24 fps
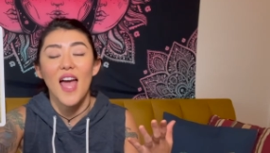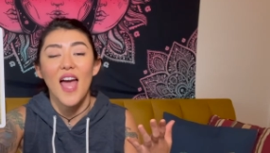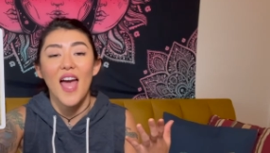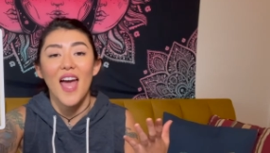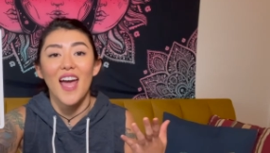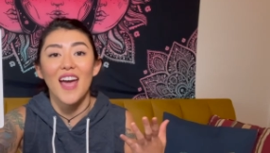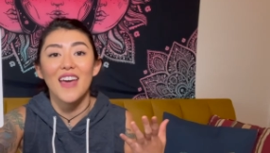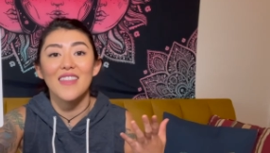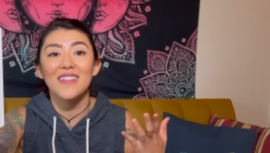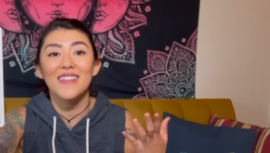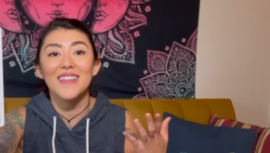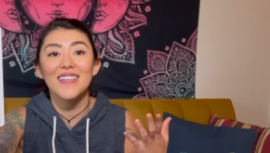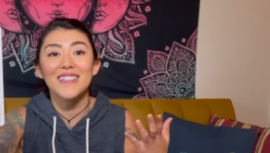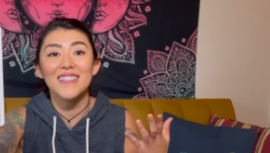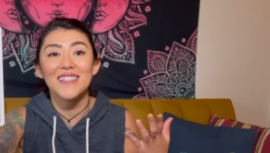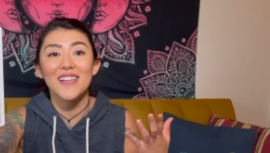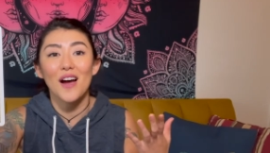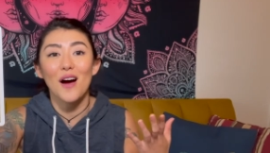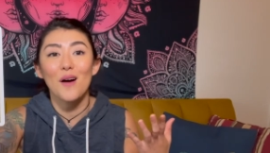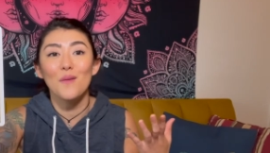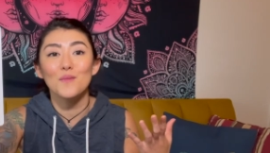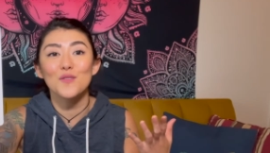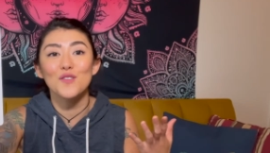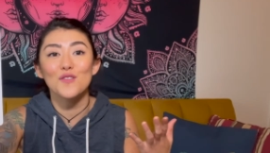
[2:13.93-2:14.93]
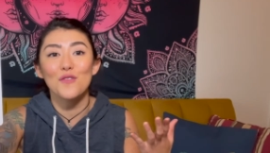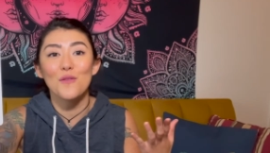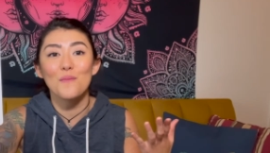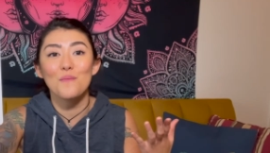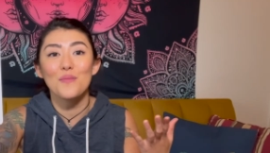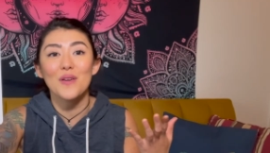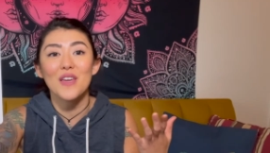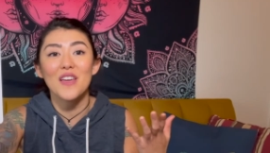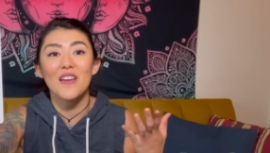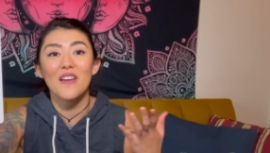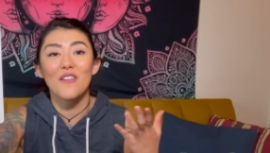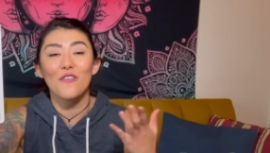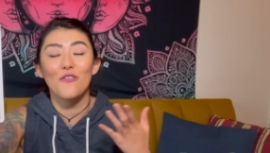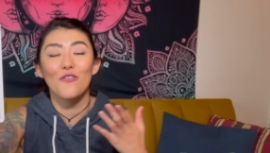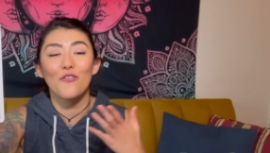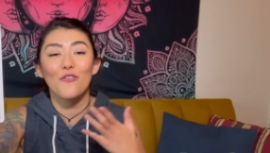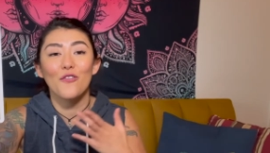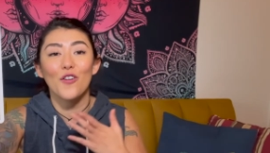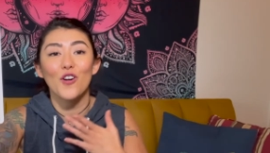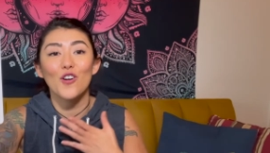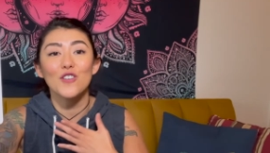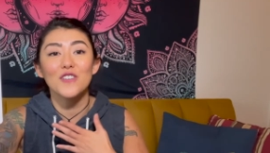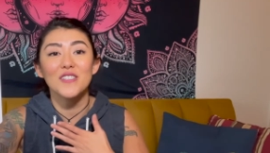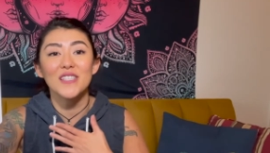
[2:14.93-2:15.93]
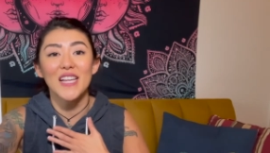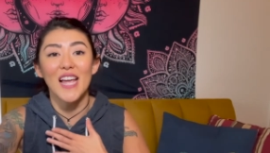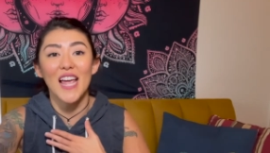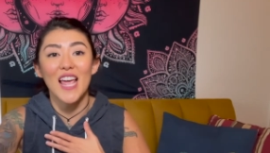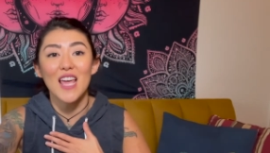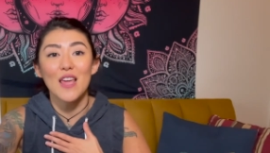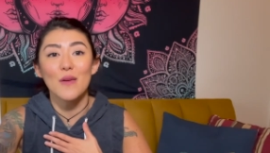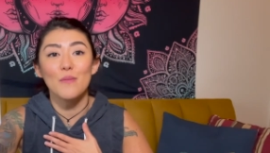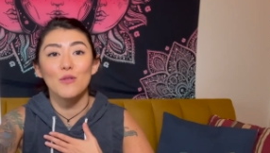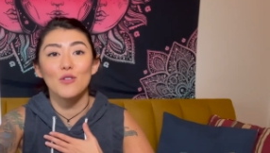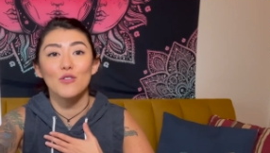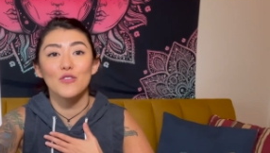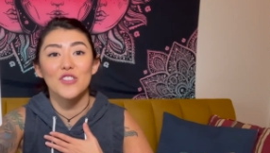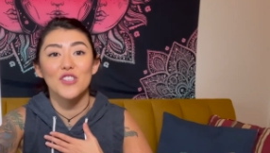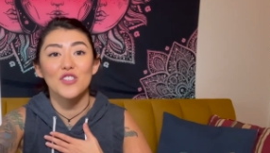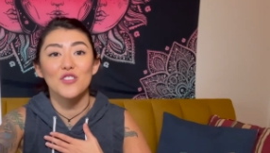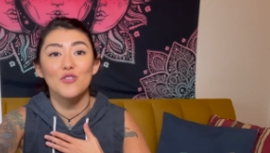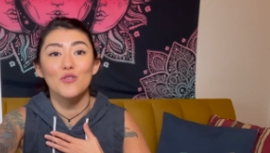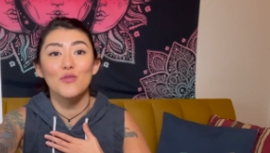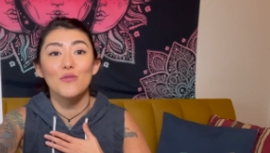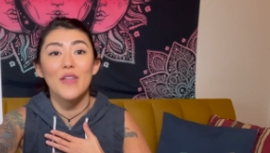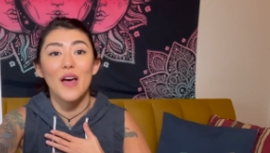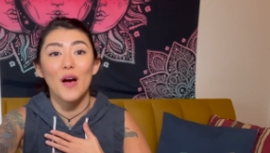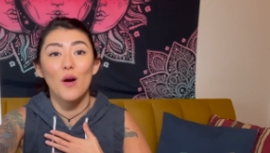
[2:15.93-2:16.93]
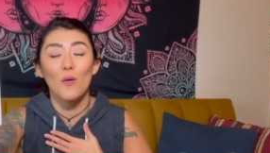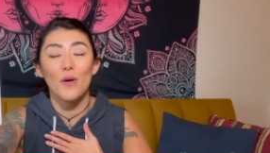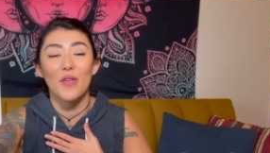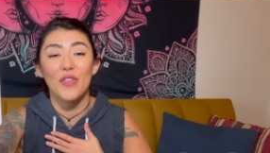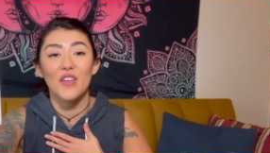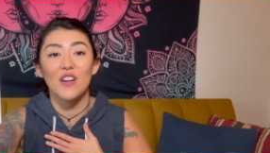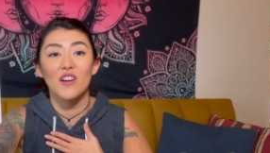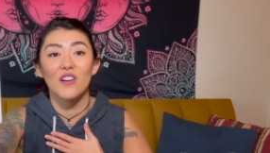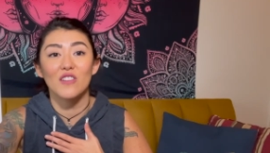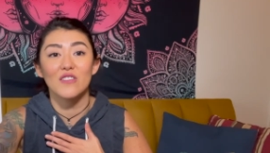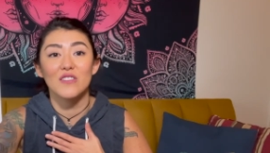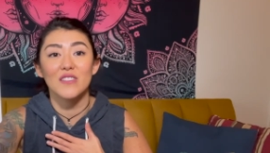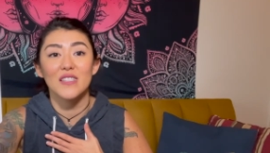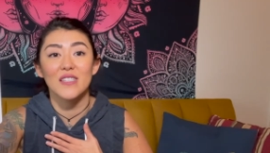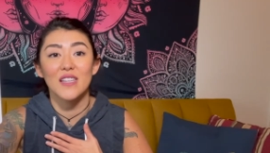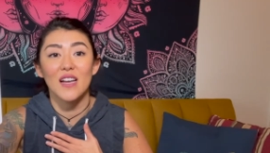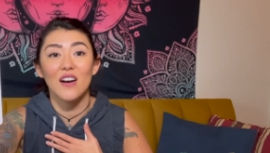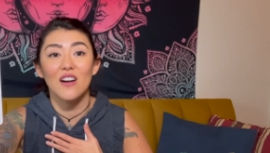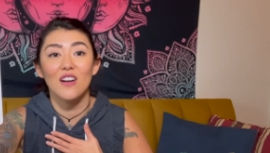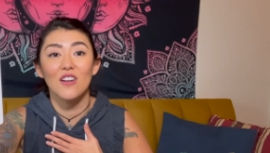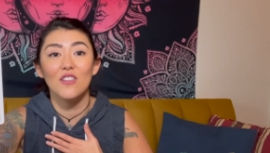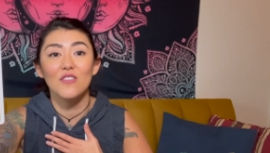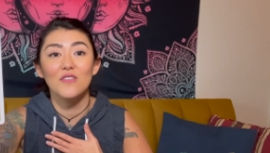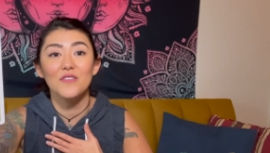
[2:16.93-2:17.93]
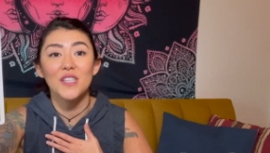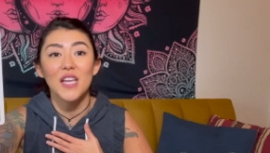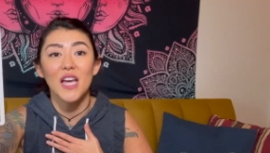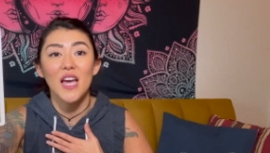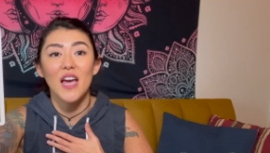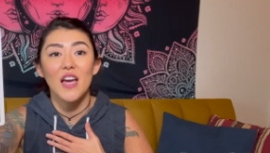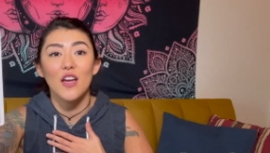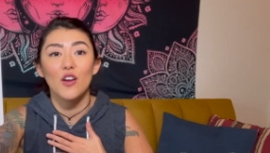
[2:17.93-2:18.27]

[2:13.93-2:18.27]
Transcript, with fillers: And this comes from being first able to do that within ourselves,